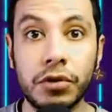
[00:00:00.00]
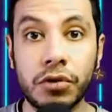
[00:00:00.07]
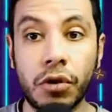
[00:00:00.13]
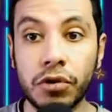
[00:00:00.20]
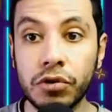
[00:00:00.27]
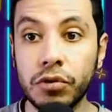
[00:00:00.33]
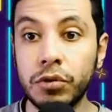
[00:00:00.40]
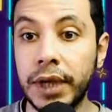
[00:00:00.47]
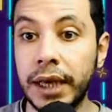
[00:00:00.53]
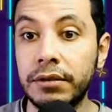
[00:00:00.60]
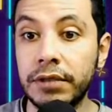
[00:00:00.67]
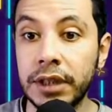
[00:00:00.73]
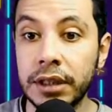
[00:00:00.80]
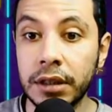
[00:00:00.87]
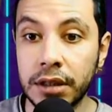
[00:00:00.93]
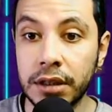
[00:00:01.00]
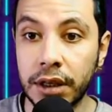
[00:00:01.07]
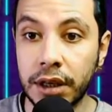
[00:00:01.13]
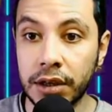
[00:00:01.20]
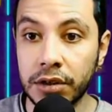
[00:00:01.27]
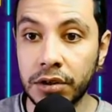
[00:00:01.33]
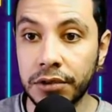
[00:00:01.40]
Also, you can read the
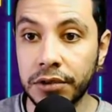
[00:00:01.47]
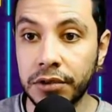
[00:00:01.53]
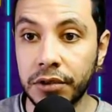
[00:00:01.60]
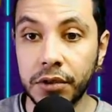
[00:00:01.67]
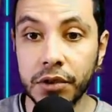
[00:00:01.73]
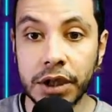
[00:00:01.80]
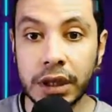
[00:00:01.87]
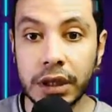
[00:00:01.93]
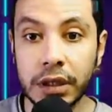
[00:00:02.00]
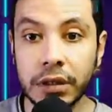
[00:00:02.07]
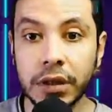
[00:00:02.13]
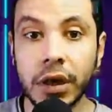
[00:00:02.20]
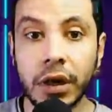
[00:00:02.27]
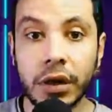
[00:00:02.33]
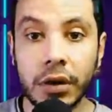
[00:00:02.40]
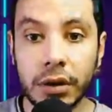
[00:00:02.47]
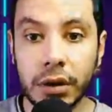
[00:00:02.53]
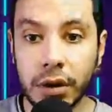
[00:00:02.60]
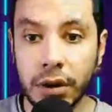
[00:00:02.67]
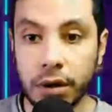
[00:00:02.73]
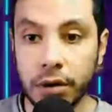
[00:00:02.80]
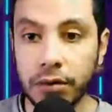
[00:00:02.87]
guest reviews here
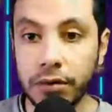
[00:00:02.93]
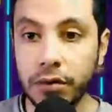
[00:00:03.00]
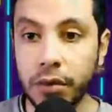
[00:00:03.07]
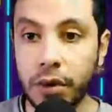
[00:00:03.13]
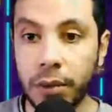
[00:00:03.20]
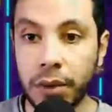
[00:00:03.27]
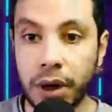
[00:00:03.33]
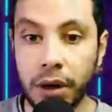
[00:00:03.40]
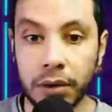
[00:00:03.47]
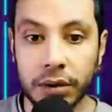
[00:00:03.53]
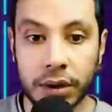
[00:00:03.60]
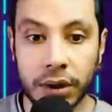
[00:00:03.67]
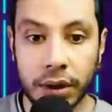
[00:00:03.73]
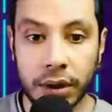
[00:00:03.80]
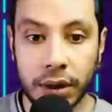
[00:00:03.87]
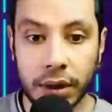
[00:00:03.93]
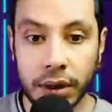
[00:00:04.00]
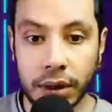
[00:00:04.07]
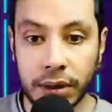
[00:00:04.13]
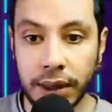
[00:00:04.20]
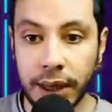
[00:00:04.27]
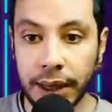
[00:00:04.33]
to know about
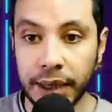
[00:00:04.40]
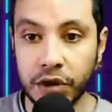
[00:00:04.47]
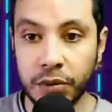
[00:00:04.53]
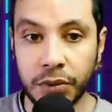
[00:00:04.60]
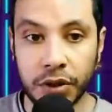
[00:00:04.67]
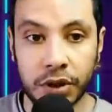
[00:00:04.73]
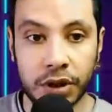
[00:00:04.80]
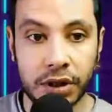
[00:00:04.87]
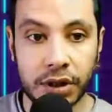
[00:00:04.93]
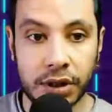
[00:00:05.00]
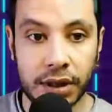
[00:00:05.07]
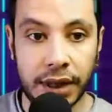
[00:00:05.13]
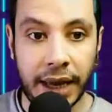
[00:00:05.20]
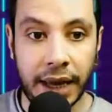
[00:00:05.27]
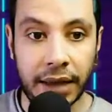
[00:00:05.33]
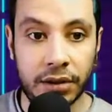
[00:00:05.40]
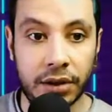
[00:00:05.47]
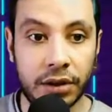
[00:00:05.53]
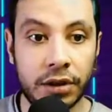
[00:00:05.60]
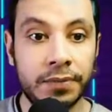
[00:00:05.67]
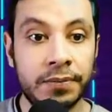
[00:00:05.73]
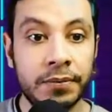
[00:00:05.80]
the experience they had
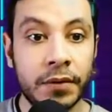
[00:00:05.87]
there.